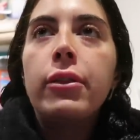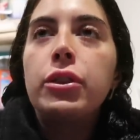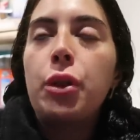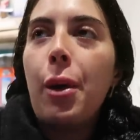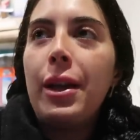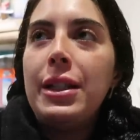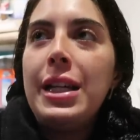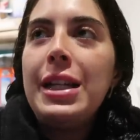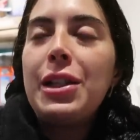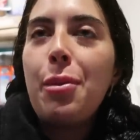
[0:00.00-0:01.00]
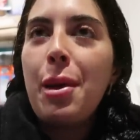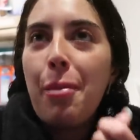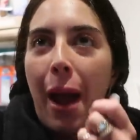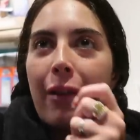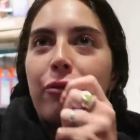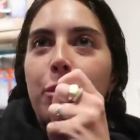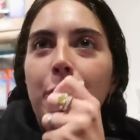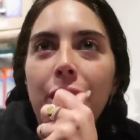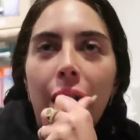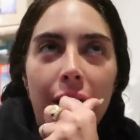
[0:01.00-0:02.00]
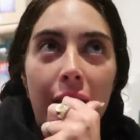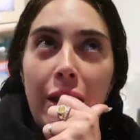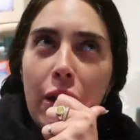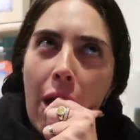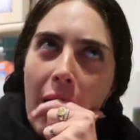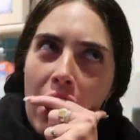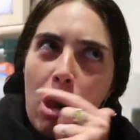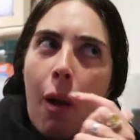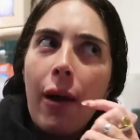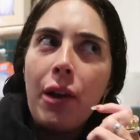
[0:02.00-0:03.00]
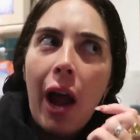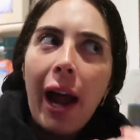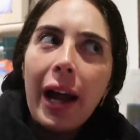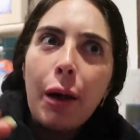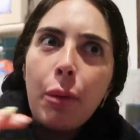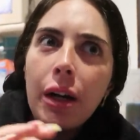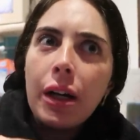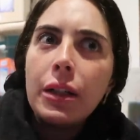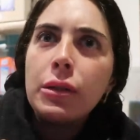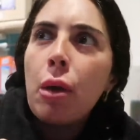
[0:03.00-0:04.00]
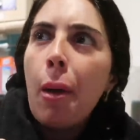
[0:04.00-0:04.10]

So I need to be back from my, I need an hour